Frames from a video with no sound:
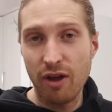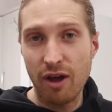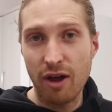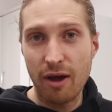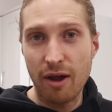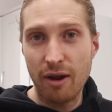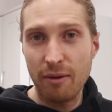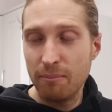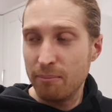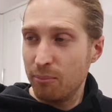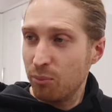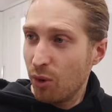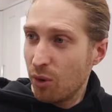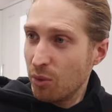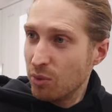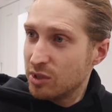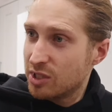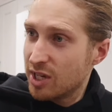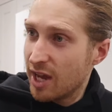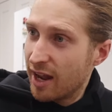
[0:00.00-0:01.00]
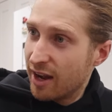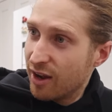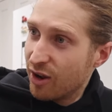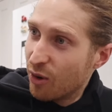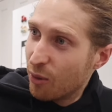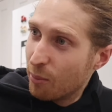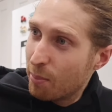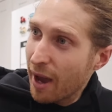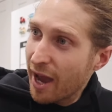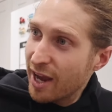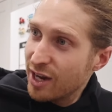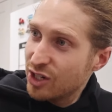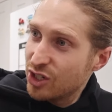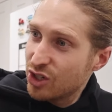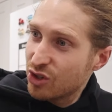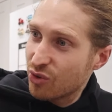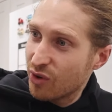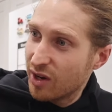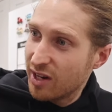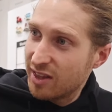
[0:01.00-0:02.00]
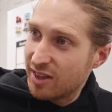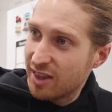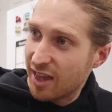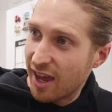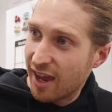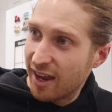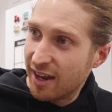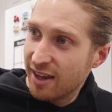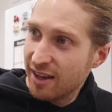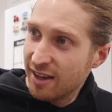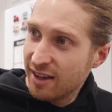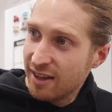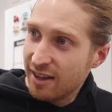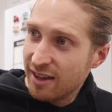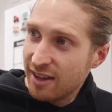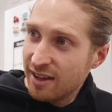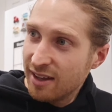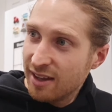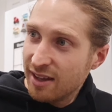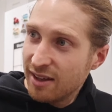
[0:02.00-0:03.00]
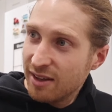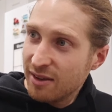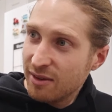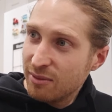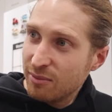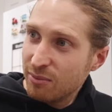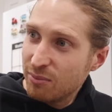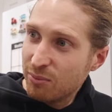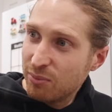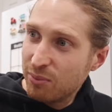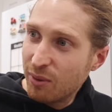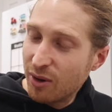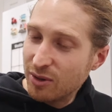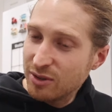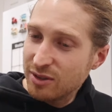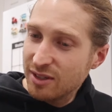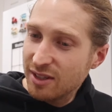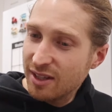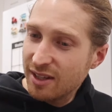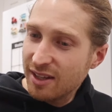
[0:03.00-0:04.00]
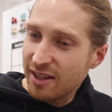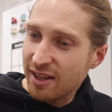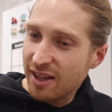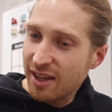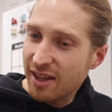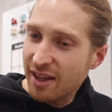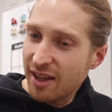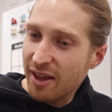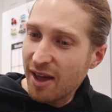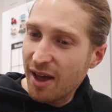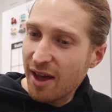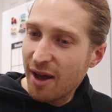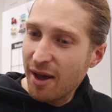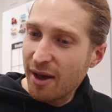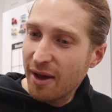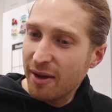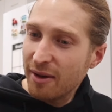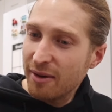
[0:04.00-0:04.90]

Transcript: the, what was it, little pastry thing? No, what? mushroom